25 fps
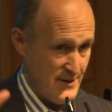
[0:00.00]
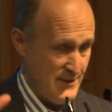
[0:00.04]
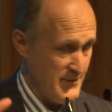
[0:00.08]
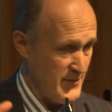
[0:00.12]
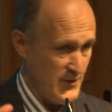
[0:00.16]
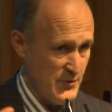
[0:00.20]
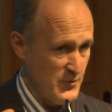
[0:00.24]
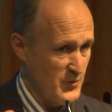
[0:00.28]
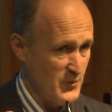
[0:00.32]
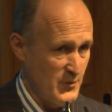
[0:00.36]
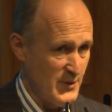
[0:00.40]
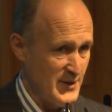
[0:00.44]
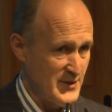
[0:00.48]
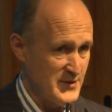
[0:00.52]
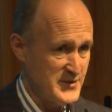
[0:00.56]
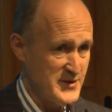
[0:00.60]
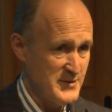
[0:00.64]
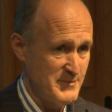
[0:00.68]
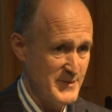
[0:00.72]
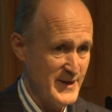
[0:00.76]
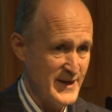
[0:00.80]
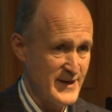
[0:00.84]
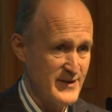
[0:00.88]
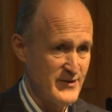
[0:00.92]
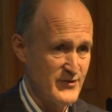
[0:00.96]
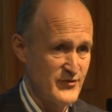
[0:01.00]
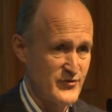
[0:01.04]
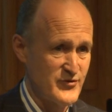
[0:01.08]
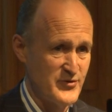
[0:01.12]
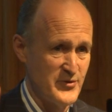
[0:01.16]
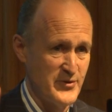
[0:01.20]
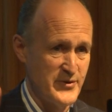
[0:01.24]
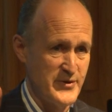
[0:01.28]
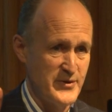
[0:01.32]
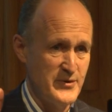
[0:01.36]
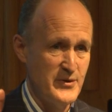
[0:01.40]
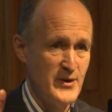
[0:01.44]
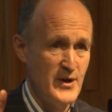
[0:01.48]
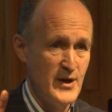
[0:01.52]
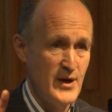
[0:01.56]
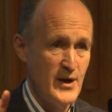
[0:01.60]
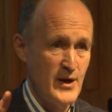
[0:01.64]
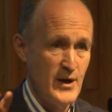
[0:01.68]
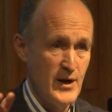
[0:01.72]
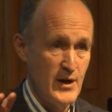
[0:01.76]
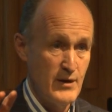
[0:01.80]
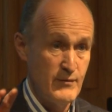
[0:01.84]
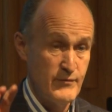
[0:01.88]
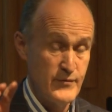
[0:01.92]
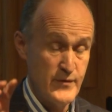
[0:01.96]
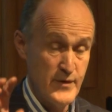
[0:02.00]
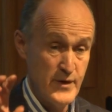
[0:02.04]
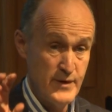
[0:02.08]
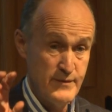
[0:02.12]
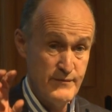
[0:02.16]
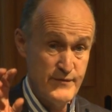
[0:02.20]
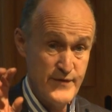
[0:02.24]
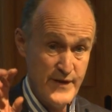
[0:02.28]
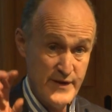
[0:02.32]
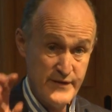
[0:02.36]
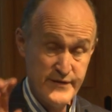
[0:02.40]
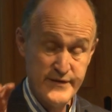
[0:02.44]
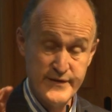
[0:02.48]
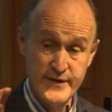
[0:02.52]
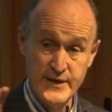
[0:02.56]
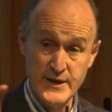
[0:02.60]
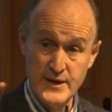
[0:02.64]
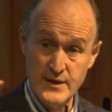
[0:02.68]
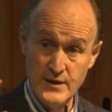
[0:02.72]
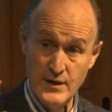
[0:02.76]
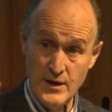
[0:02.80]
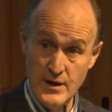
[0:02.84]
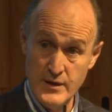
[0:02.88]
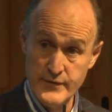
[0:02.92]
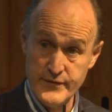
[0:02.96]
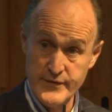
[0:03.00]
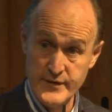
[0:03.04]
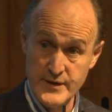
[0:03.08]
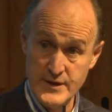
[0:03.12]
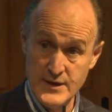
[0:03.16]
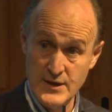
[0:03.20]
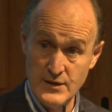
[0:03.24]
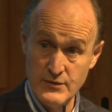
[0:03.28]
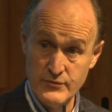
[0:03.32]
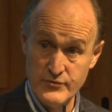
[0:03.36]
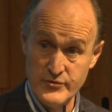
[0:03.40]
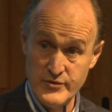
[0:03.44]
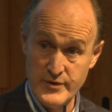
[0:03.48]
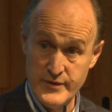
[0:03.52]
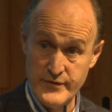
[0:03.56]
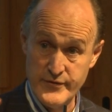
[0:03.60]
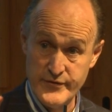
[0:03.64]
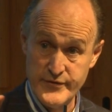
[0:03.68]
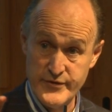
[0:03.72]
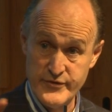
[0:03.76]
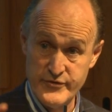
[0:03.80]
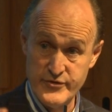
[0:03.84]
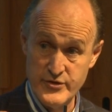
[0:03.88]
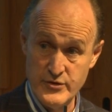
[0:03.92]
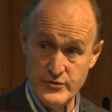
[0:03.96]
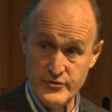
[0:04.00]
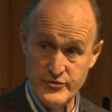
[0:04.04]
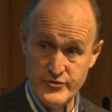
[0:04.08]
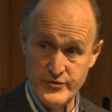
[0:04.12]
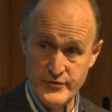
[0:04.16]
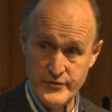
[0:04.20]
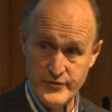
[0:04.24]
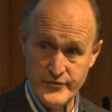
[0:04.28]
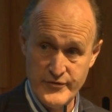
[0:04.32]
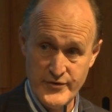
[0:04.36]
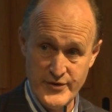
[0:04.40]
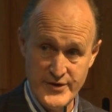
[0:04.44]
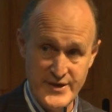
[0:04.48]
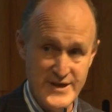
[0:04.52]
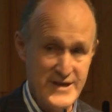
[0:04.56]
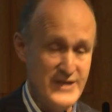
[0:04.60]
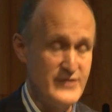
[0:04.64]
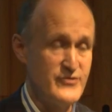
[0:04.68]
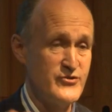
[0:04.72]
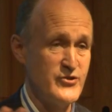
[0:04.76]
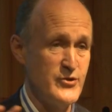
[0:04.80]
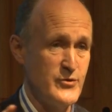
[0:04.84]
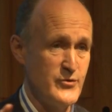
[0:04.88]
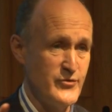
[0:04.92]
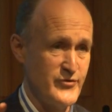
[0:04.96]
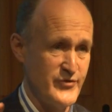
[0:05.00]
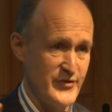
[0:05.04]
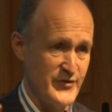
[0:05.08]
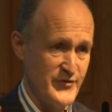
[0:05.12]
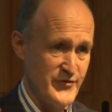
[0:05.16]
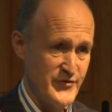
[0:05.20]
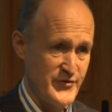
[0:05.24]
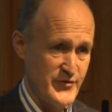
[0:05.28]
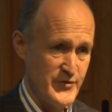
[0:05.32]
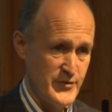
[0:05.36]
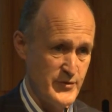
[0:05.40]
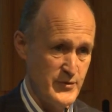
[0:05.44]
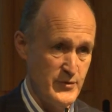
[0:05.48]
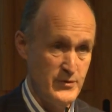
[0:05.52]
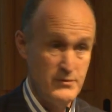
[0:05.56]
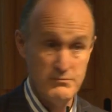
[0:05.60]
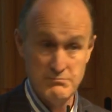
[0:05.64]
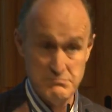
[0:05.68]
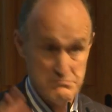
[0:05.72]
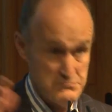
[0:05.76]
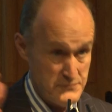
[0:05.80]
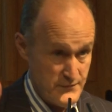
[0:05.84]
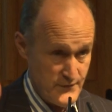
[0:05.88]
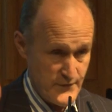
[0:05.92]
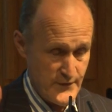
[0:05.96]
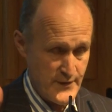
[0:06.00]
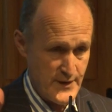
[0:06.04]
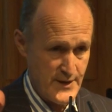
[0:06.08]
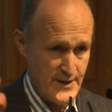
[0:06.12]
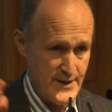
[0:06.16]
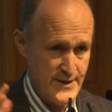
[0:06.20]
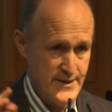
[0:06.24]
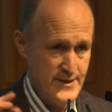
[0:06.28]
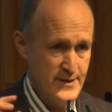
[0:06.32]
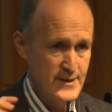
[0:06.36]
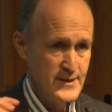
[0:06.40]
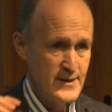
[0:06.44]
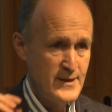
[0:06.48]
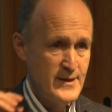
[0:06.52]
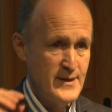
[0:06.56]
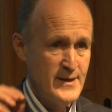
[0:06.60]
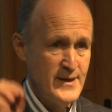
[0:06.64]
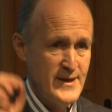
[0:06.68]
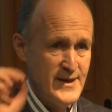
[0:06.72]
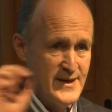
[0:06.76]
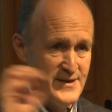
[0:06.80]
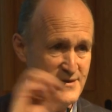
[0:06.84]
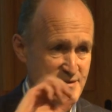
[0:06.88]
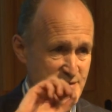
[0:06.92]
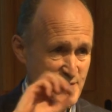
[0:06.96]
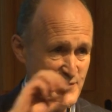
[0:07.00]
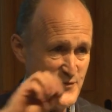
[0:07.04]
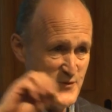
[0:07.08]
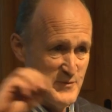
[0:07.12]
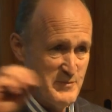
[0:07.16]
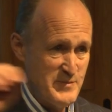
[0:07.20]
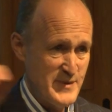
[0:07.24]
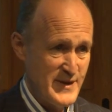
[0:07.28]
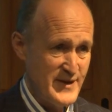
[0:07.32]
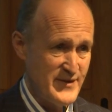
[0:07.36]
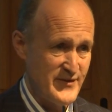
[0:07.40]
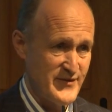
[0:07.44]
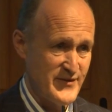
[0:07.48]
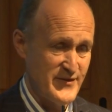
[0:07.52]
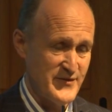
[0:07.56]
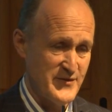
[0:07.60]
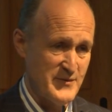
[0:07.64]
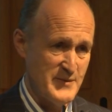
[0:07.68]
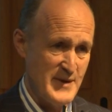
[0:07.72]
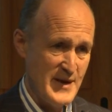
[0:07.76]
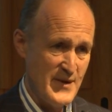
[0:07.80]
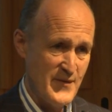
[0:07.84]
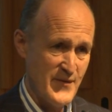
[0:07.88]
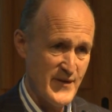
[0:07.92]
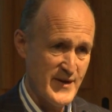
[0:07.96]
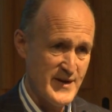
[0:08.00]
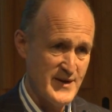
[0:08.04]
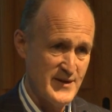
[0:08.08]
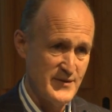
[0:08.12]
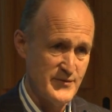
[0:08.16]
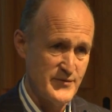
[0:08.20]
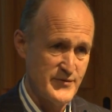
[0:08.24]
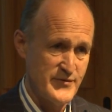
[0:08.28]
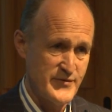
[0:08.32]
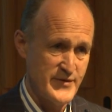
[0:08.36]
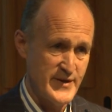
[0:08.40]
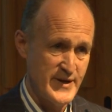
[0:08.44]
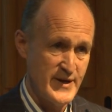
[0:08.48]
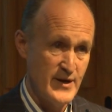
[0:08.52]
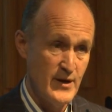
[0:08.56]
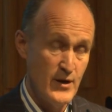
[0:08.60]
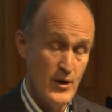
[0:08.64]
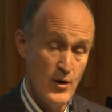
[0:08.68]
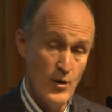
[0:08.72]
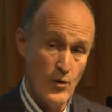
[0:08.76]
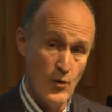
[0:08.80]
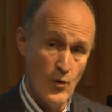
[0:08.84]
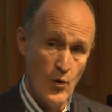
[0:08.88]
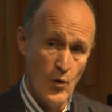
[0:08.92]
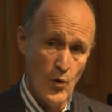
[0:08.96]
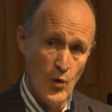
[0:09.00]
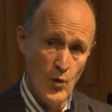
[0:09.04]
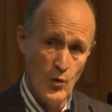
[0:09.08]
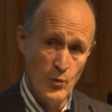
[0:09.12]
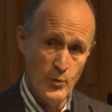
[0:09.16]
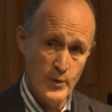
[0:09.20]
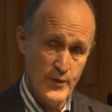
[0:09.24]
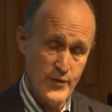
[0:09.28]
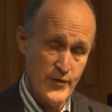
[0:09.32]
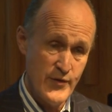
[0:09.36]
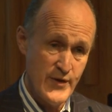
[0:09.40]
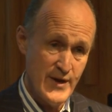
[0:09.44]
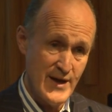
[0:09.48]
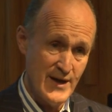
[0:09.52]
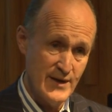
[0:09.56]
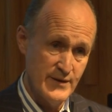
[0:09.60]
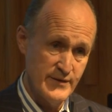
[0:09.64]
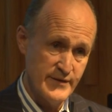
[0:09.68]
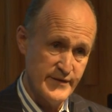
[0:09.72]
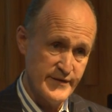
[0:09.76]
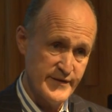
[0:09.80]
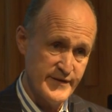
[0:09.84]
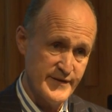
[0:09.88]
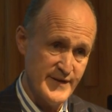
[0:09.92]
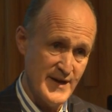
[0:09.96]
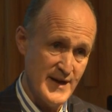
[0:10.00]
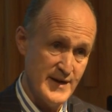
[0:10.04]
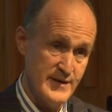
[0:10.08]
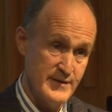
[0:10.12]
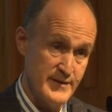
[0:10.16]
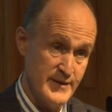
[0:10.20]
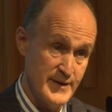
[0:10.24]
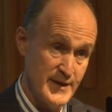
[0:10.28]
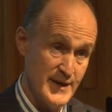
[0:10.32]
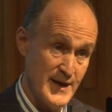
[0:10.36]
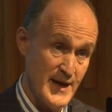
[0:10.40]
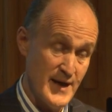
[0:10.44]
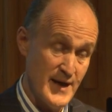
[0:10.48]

They're all welcome, I can assure you, of investing in arts and cultural institutions that he chooses to, fine, in different places around the country, all with the understanding,